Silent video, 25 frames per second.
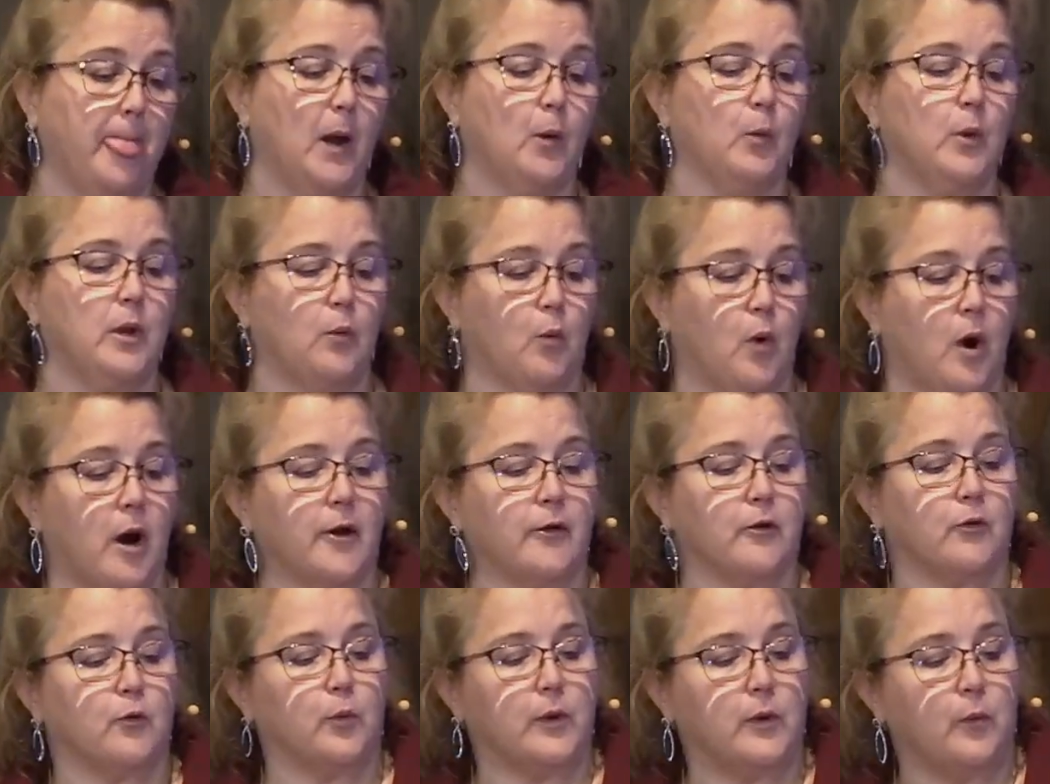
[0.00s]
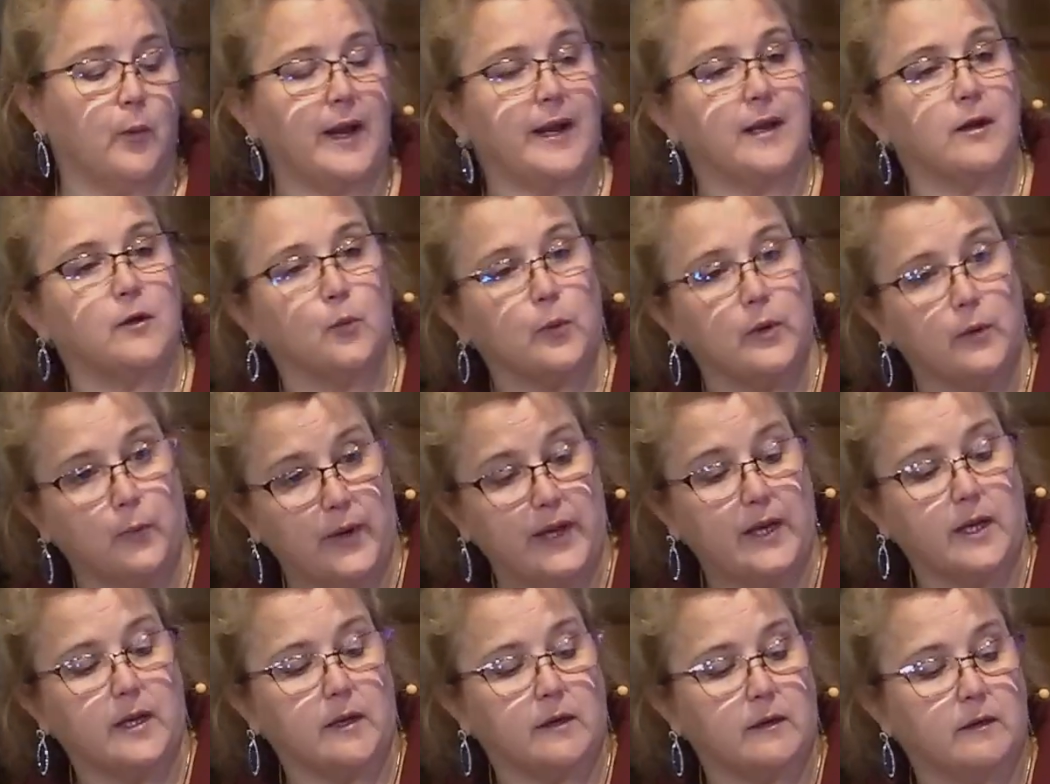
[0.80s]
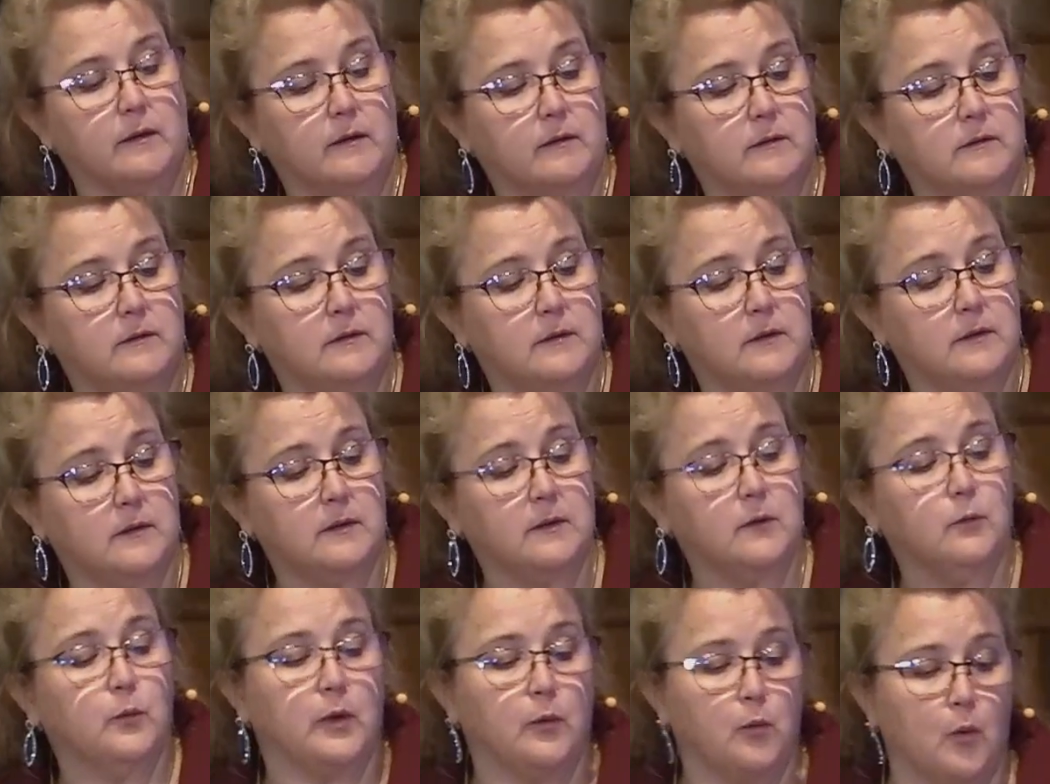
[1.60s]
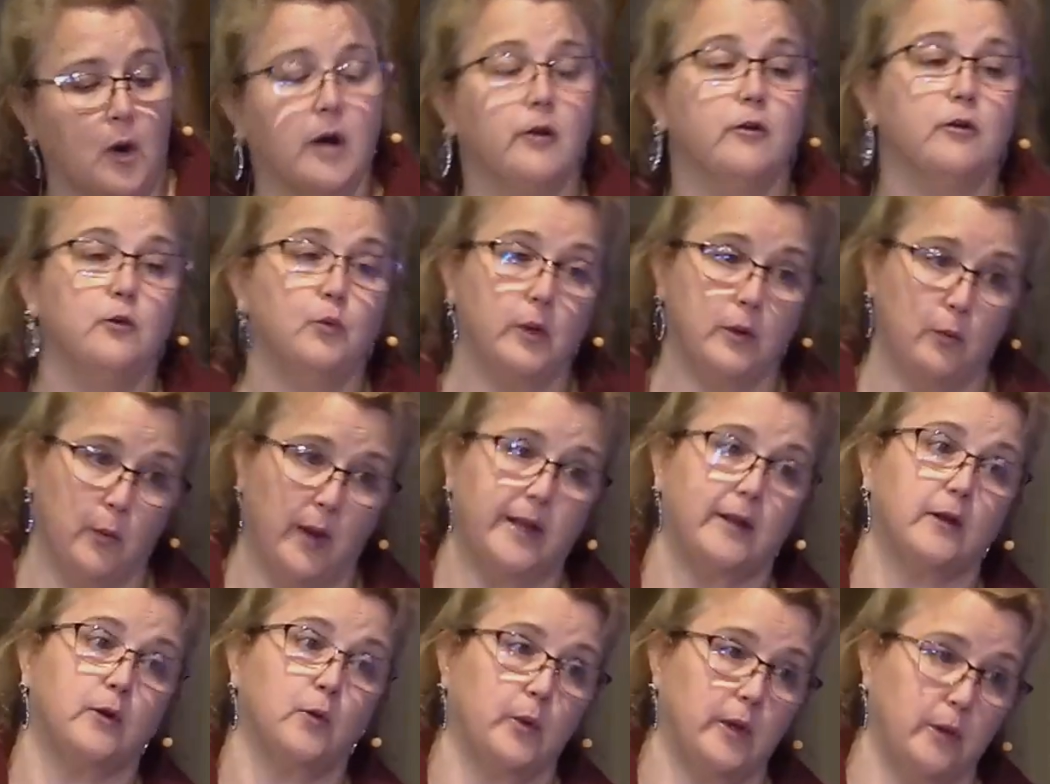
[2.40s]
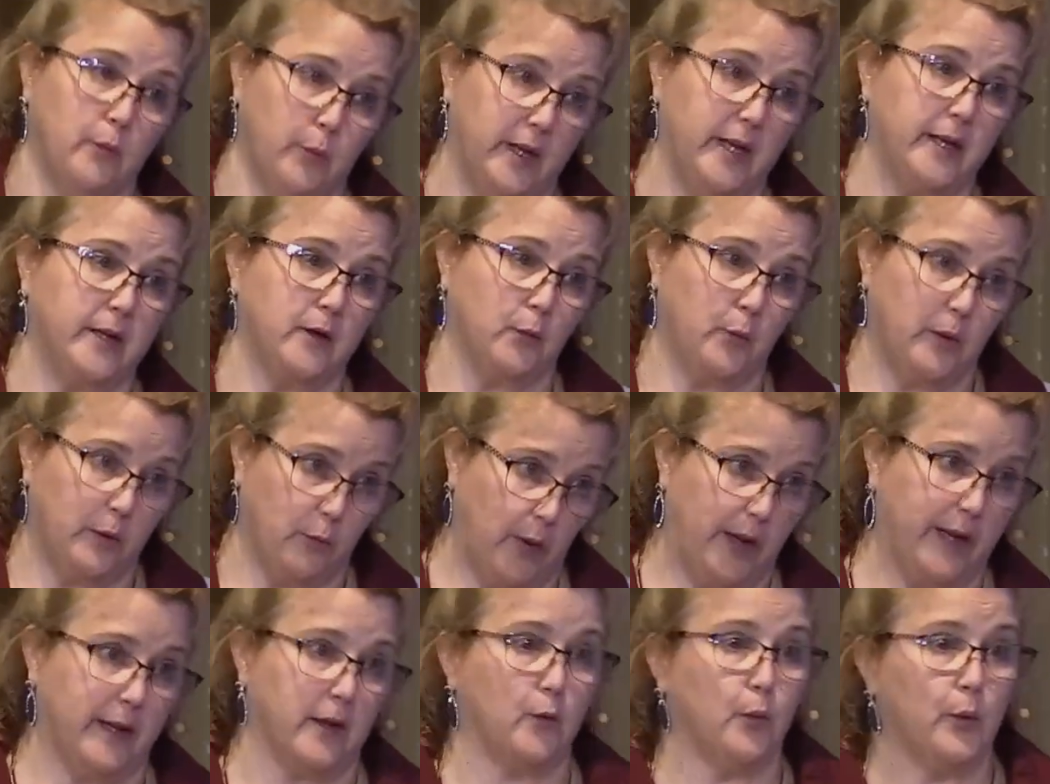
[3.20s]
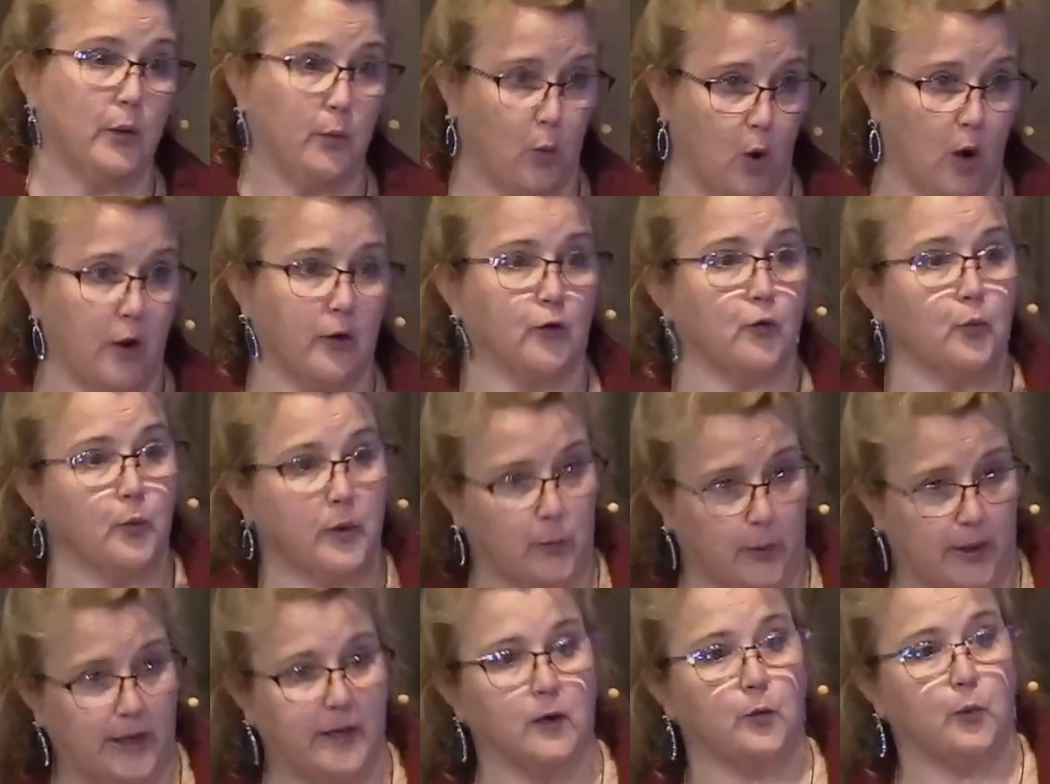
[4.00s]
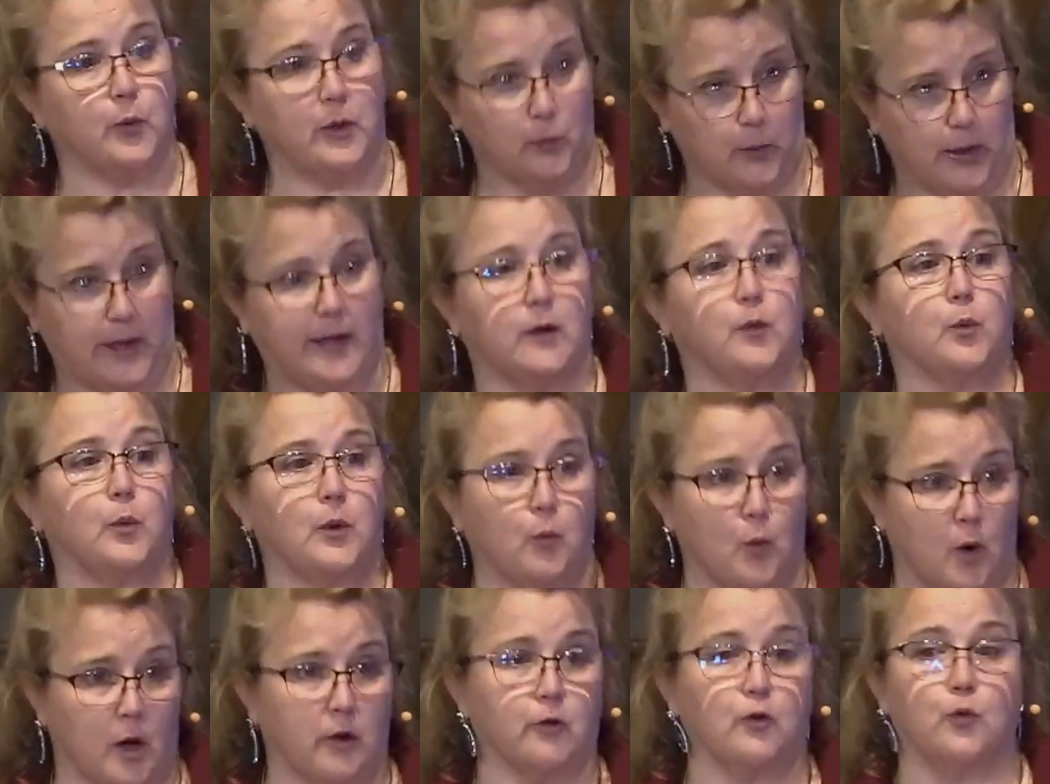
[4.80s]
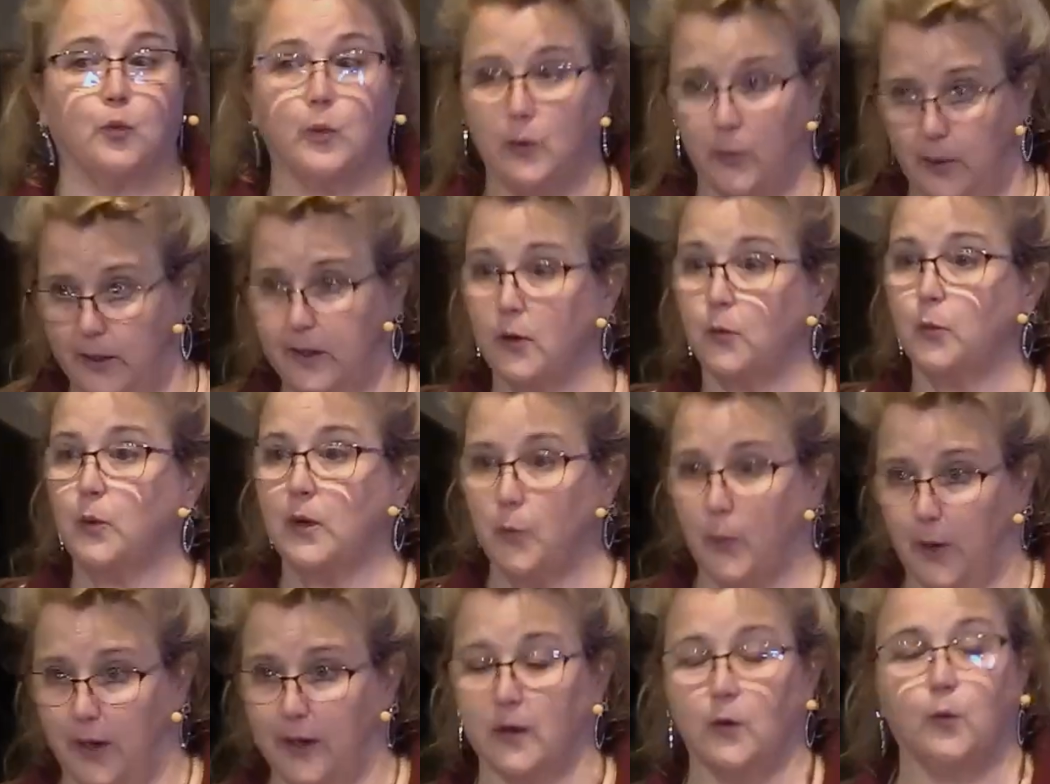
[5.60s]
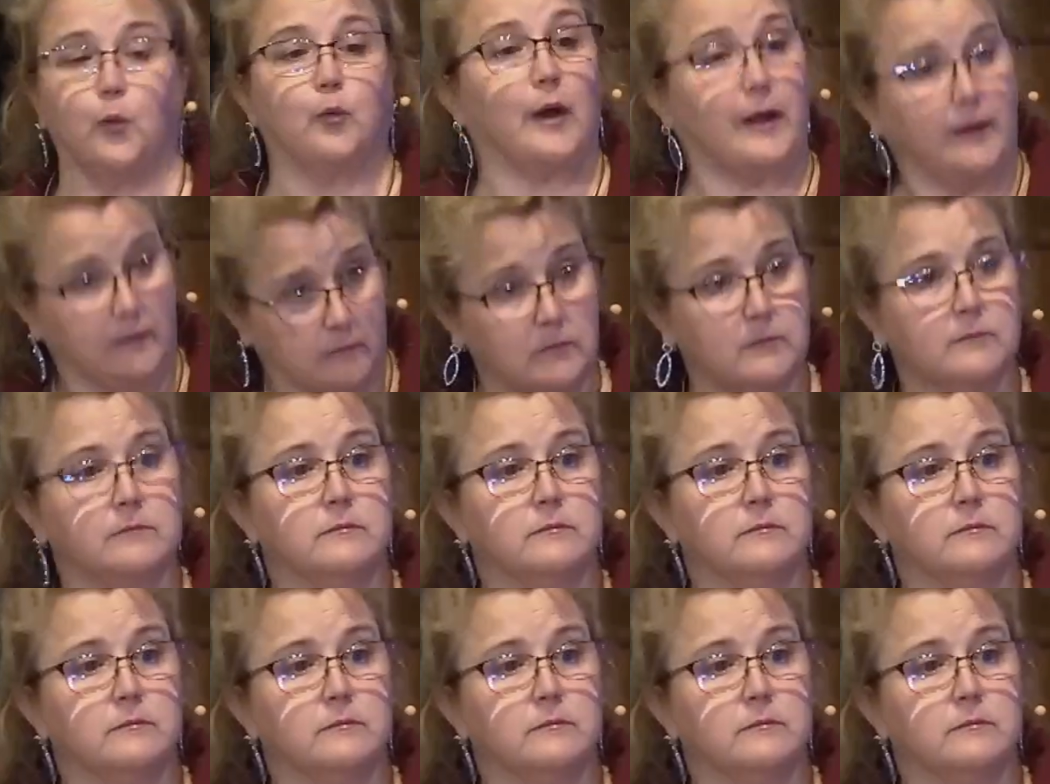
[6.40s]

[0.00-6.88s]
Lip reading: We watered, we waited, we weeded. We watered, we waited, we weeded, we waited, we watered, we weeded, we waited, we watered, we weeded, we waited, right?